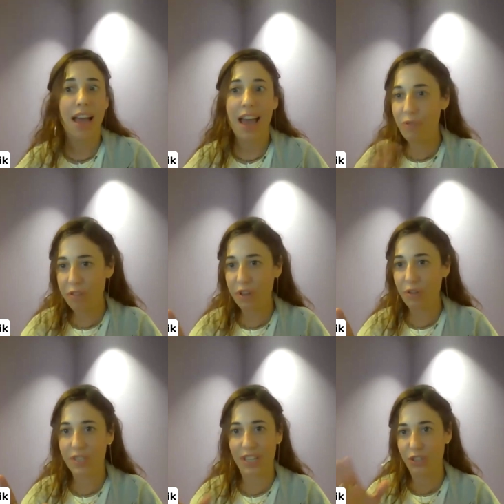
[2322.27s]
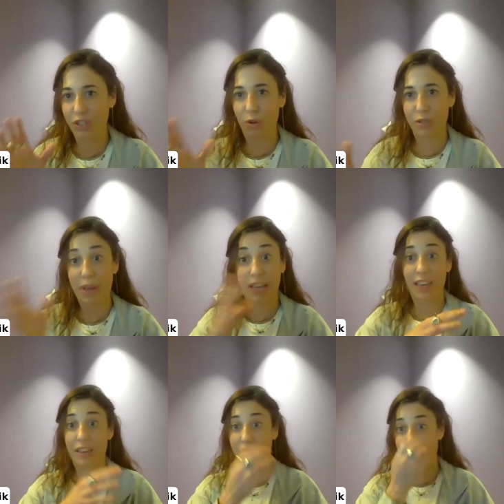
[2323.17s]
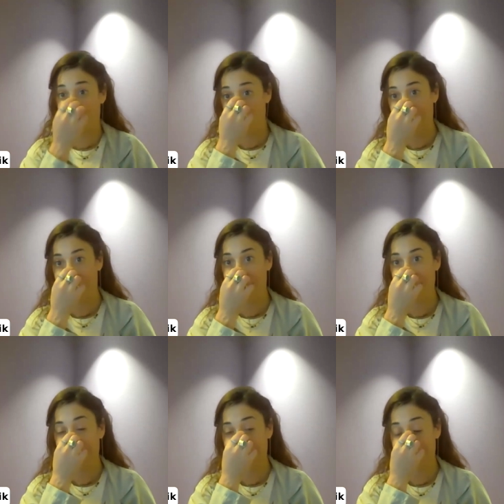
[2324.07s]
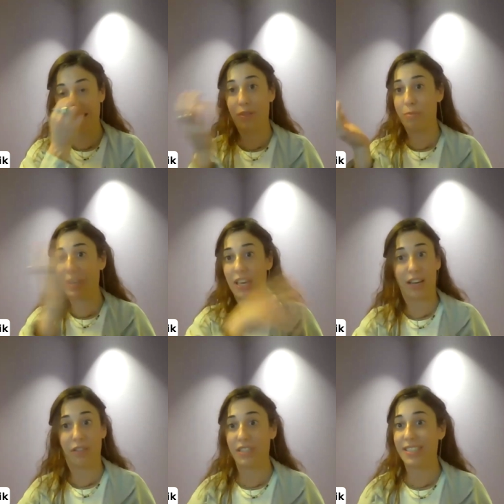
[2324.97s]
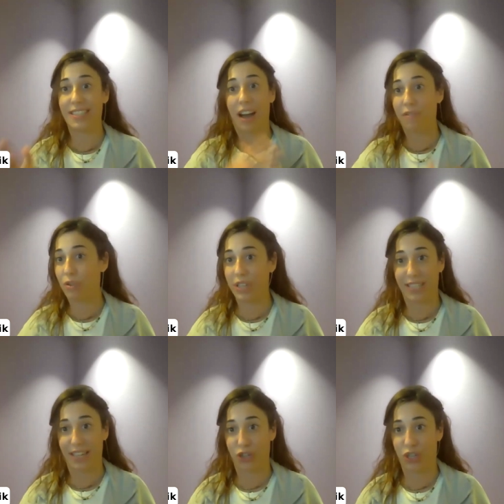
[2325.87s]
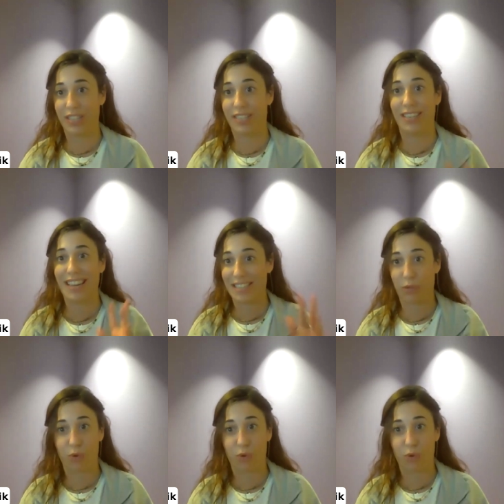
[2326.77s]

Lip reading: Everything you said goes back even to what Anika said in the beginning, the discovery sessions and ask